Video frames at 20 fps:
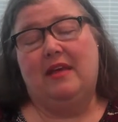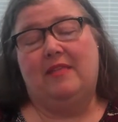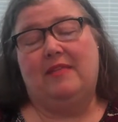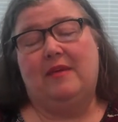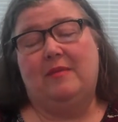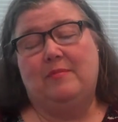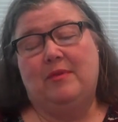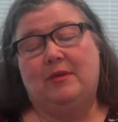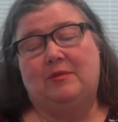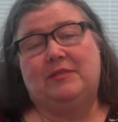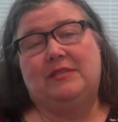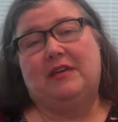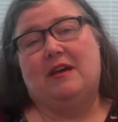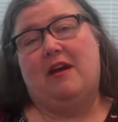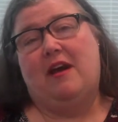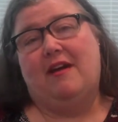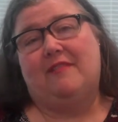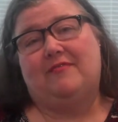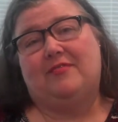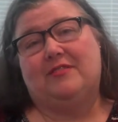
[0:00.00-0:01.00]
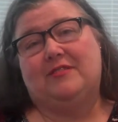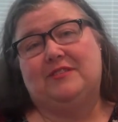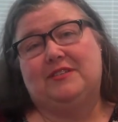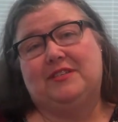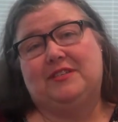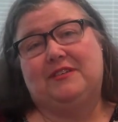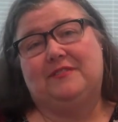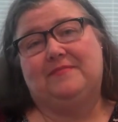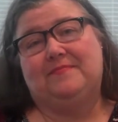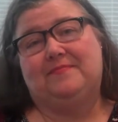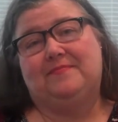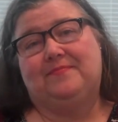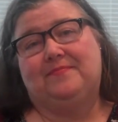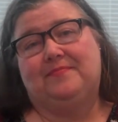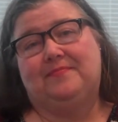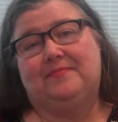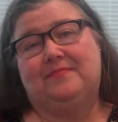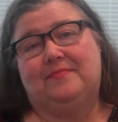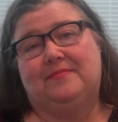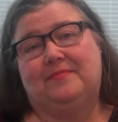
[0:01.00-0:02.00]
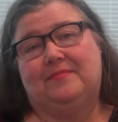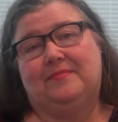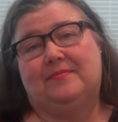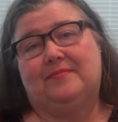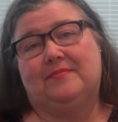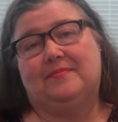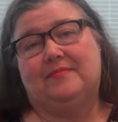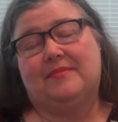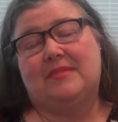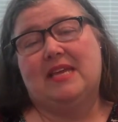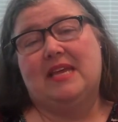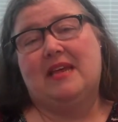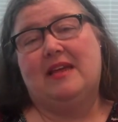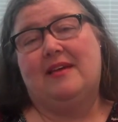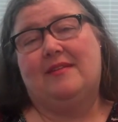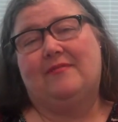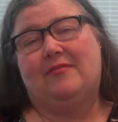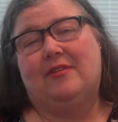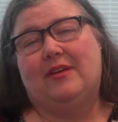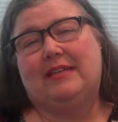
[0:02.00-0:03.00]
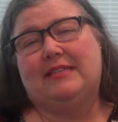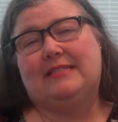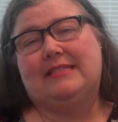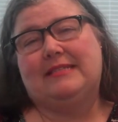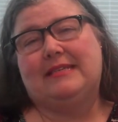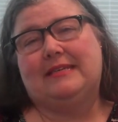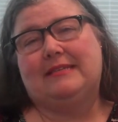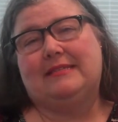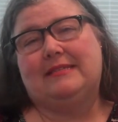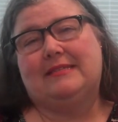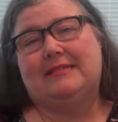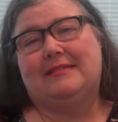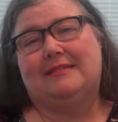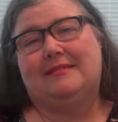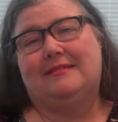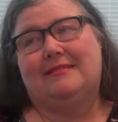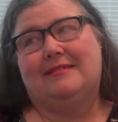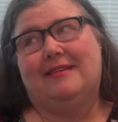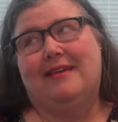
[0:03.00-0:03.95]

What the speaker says: that music offers. For instance,